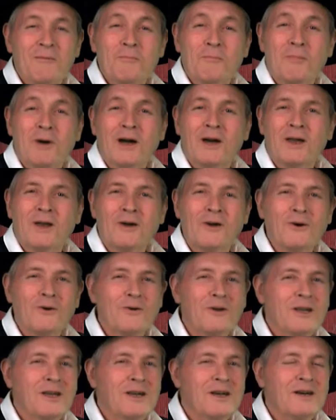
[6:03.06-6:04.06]
but
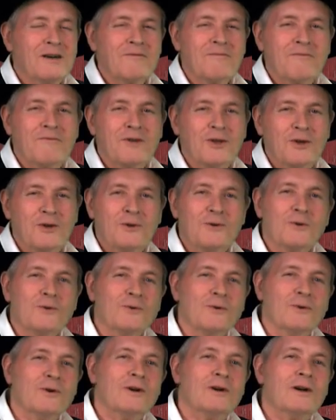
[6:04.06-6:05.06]
only a
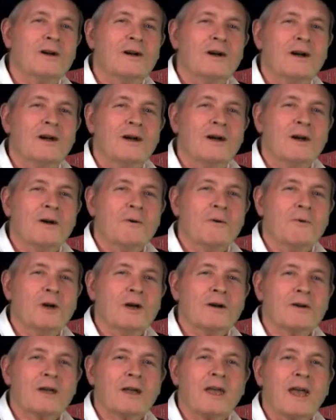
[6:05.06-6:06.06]
few
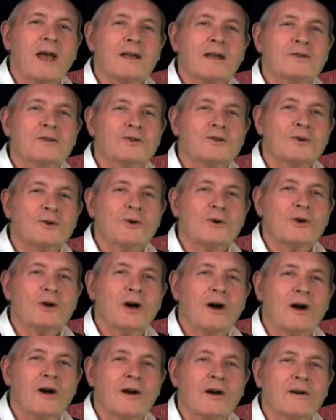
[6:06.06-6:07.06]
will catch your
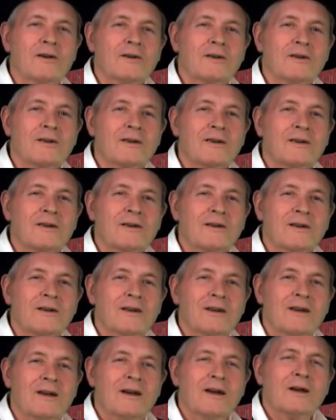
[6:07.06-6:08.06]
heart.
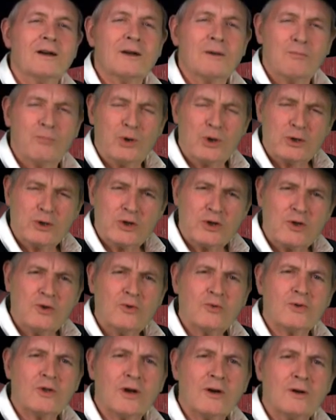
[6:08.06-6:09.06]

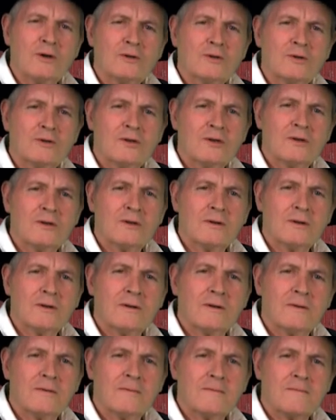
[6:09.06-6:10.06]
Pursue those.
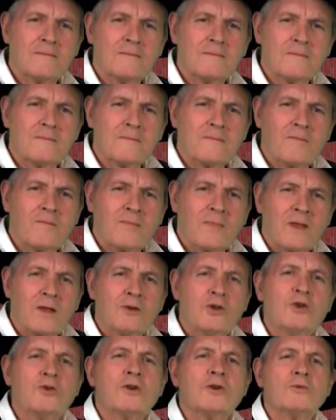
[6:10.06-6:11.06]

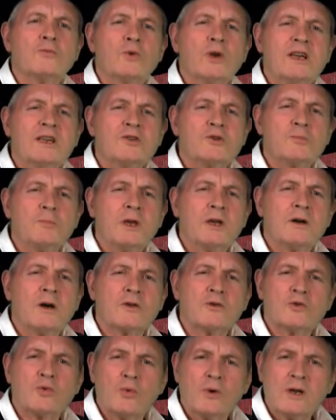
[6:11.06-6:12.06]
You can reach me
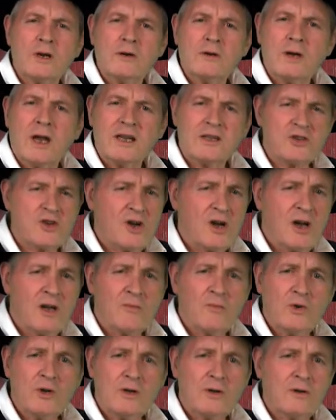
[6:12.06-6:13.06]
on Twitter at
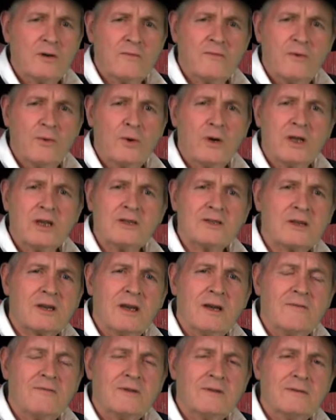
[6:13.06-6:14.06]
John Willard
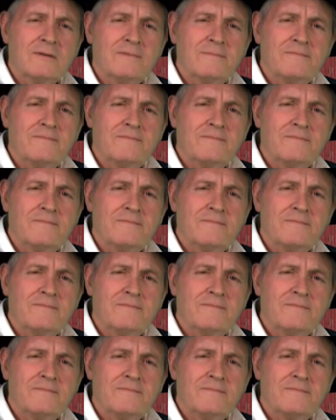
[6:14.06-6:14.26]
47.